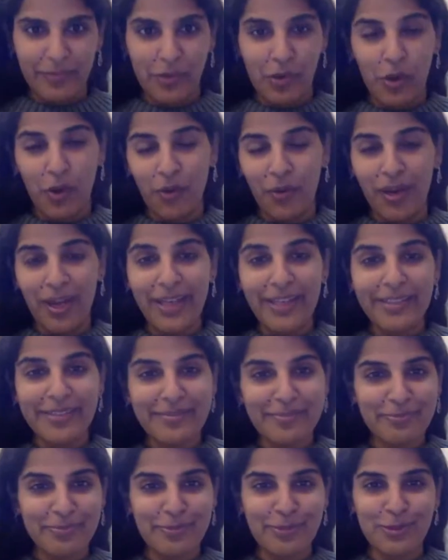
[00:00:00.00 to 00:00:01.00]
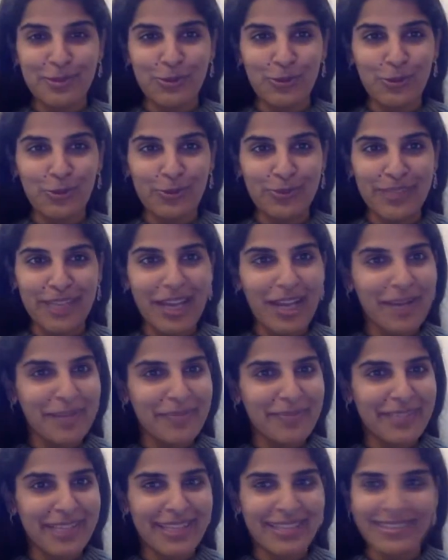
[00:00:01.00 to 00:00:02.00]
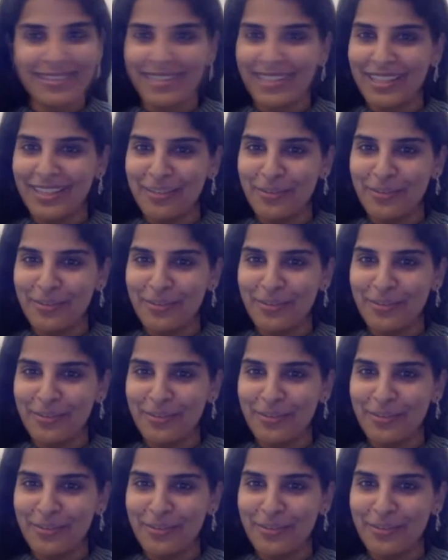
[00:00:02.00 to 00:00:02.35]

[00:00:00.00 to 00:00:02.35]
All right. So, yeah, that's it